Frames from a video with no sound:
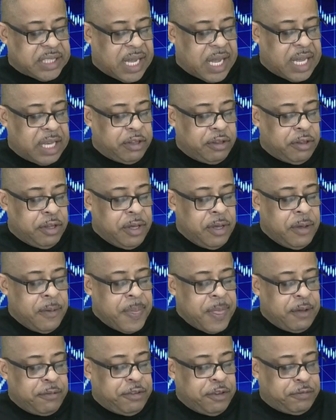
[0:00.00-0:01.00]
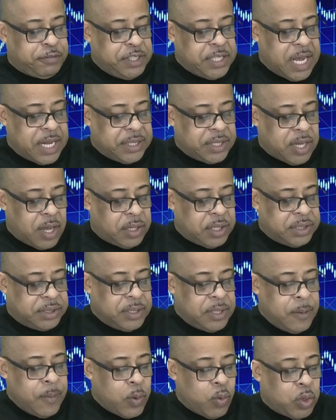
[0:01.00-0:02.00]
high,
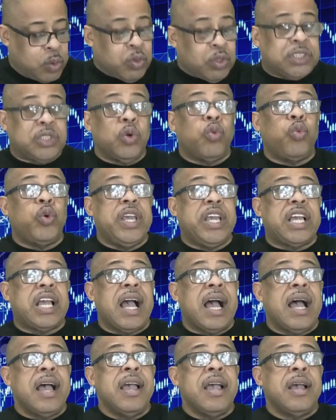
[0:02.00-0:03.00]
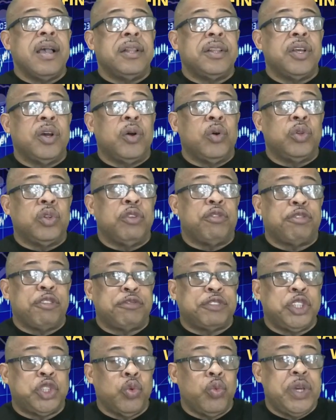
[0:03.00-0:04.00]
$59. What was the week the, the
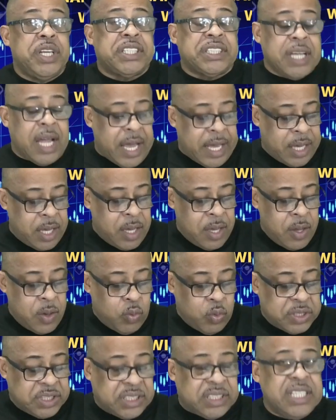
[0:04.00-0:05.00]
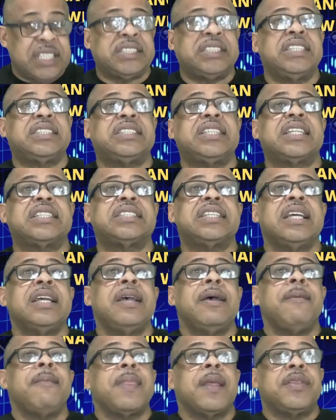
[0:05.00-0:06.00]
52 weeks high was
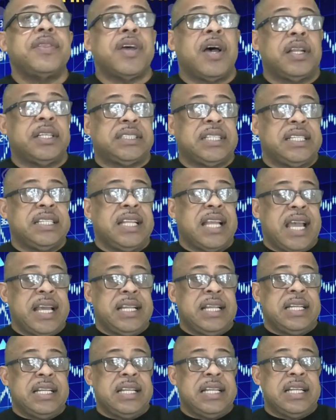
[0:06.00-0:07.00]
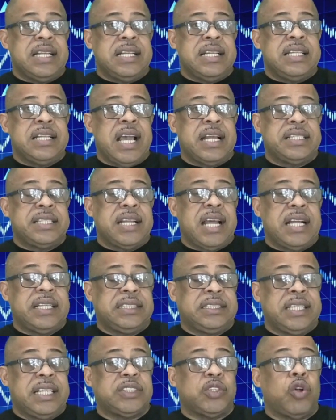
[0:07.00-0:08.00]

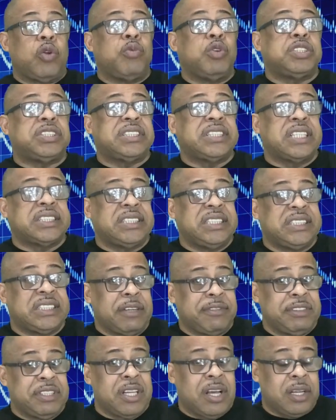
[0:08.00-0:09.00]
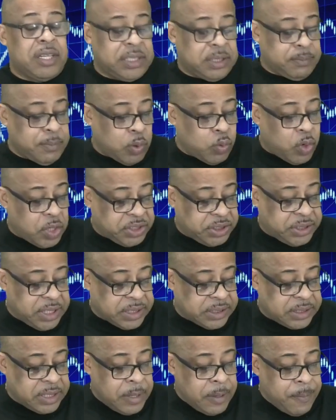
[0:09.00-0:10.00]
$66.99, almost $67. But watch
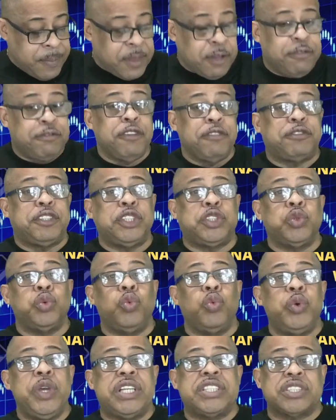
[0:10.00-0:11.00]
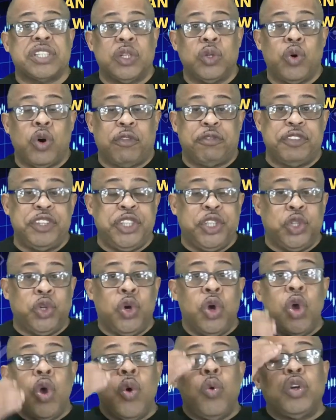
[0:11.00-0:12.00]
this. The 52 weeks low of
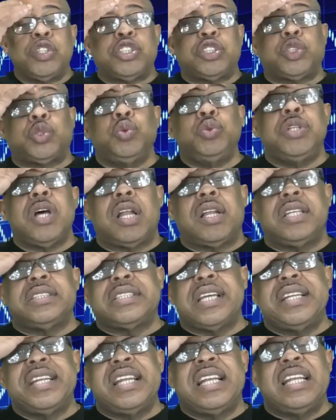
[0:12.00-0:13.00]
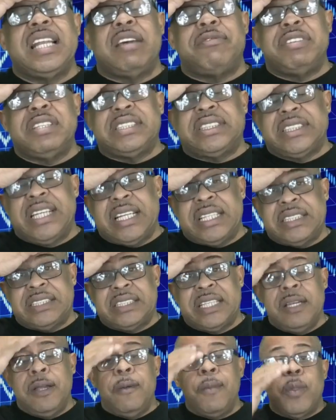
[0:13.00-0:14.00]
NIO was
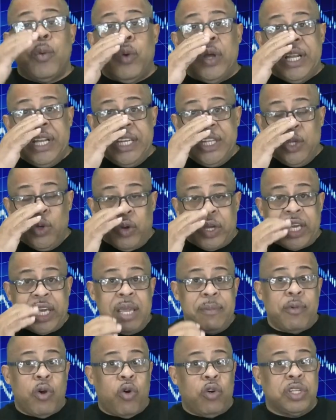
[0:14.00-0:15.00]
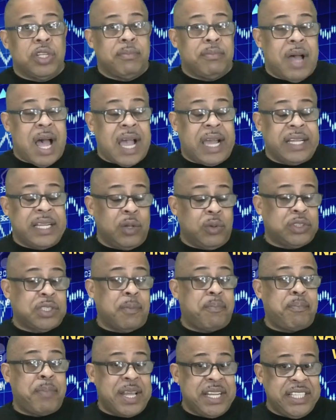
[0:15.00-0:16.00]
$2.11. When NIO came on the market, it was
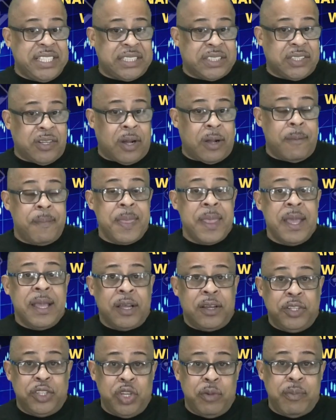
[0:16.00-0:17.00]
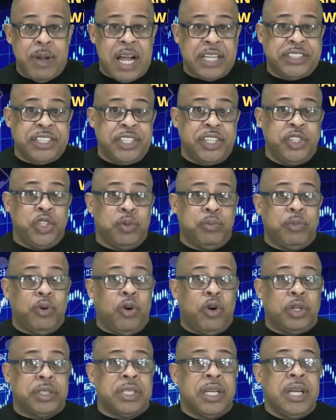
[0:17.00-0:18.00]
a penny stock. Could you imagine you
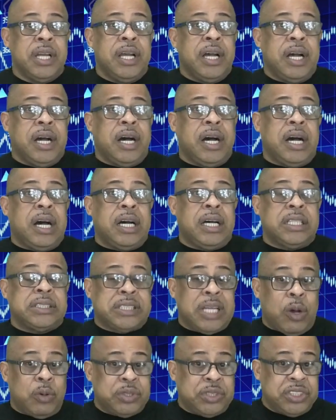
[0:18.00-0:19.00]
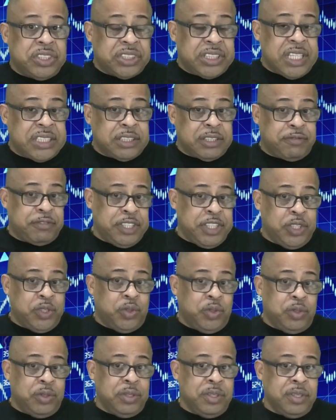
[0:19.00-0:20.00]
bought uh, a thousand shares of
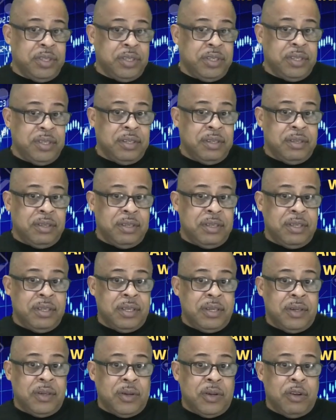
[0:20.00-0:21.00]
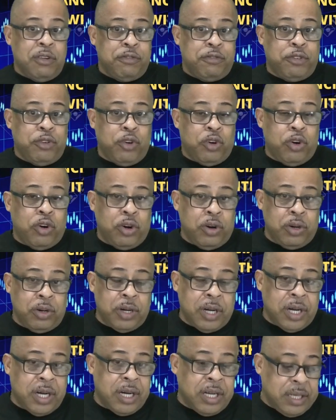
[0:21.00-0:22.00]
NIO for,
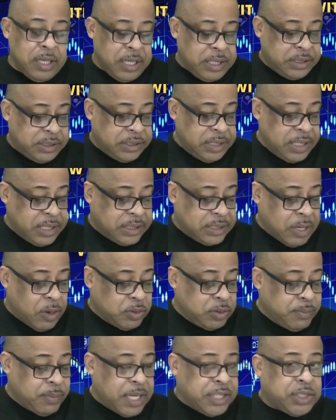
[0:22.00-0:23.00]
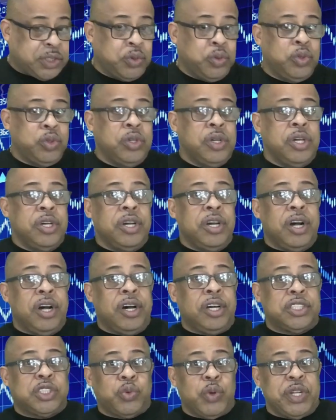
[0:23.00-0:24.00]
uh, let's say, a thousand by two,
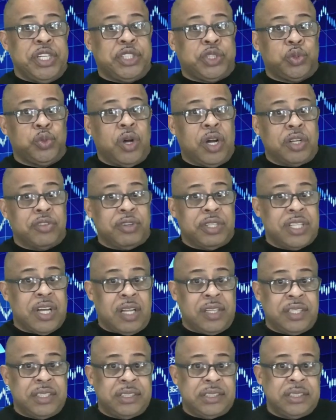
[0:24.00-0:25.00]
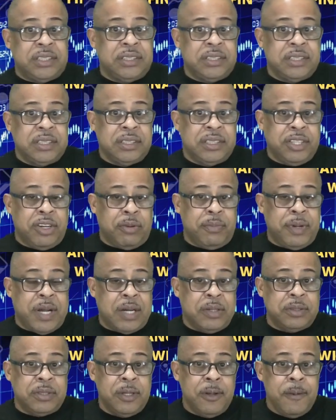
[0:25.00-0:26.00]
uh, $2,200
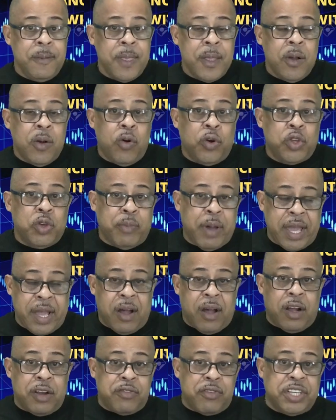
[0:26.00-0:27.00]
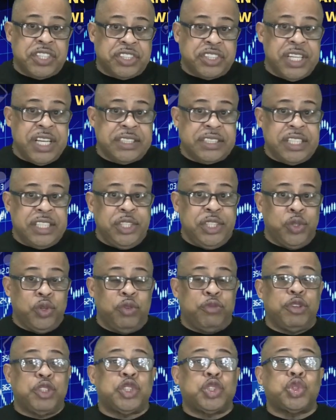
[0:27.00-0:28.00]
thereabout? Or you buy 100 shares of
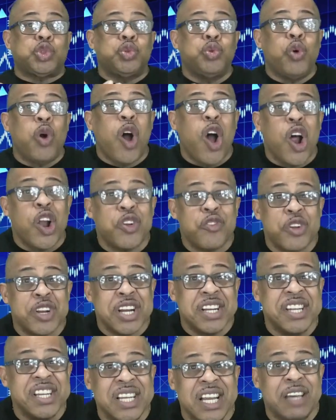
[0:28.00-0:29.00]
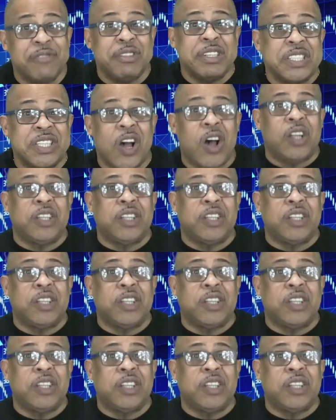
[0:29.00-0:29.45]
NIO for $211?